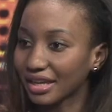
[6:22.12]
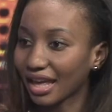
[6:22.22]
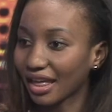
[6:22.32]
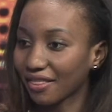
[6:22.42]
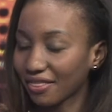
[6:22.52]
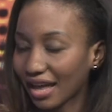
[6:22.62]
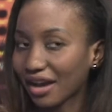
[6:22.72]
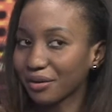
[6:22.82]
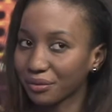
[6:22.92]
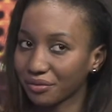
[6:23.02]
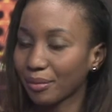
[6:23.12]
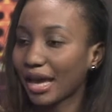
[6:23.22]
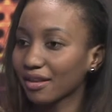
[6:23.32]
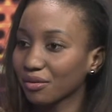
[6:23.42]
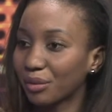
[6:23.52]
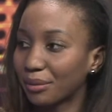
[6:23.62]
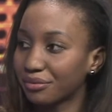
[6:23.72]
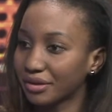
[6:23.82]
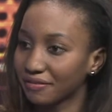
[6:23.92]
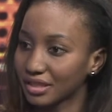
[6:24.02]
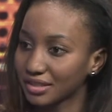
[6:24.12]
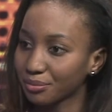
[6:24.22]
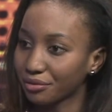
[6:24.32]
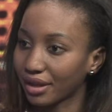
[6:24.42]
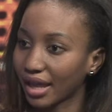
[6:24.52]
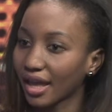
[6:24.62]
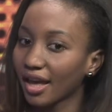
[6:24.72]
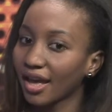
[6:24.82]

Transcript: and that goes back to my previous point,